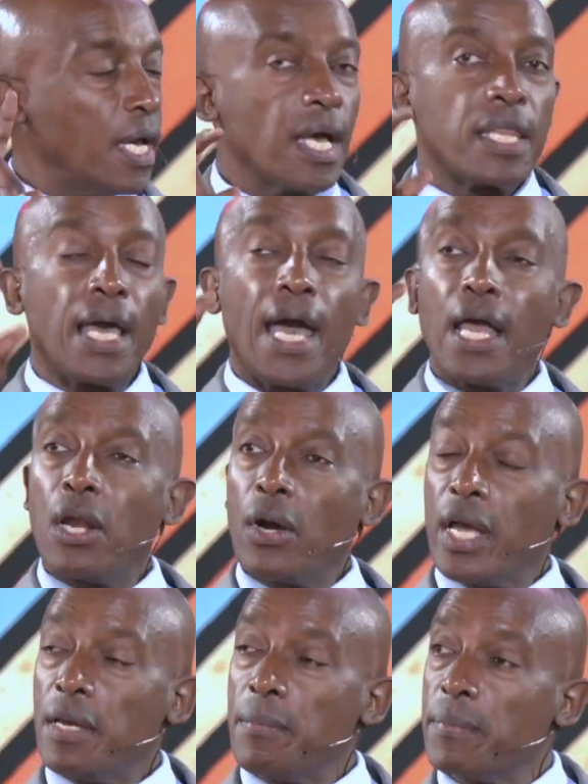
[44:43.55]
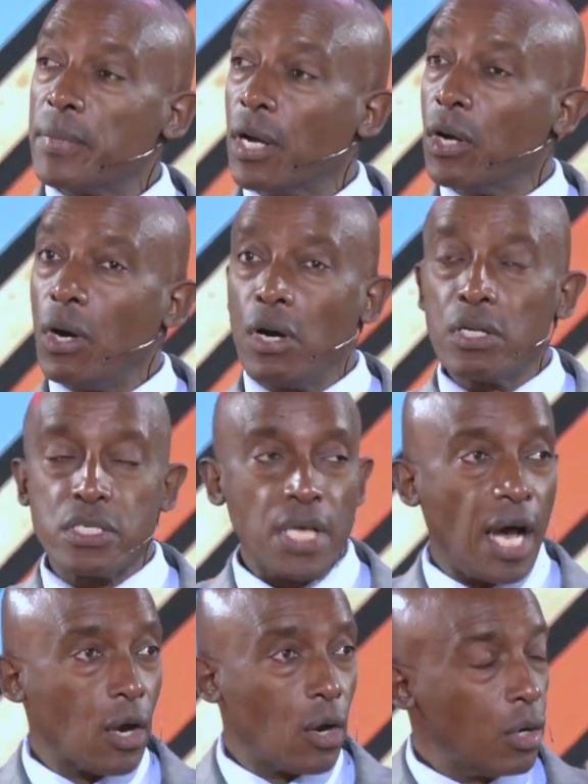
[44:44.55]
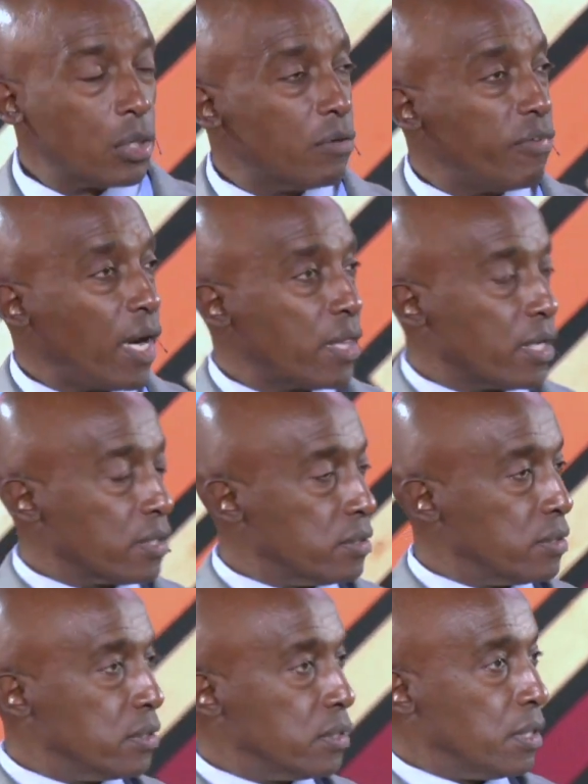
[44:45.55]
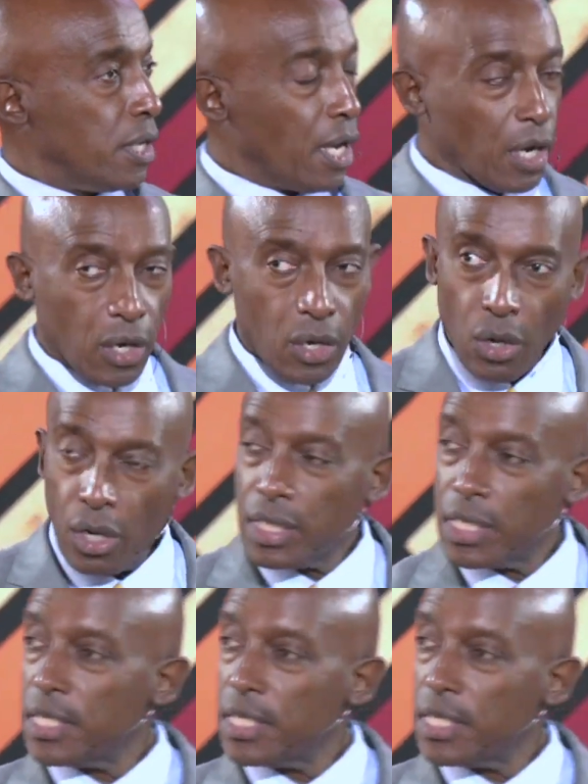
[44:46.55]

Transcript: The Elohim, the gods, are God the Father, God the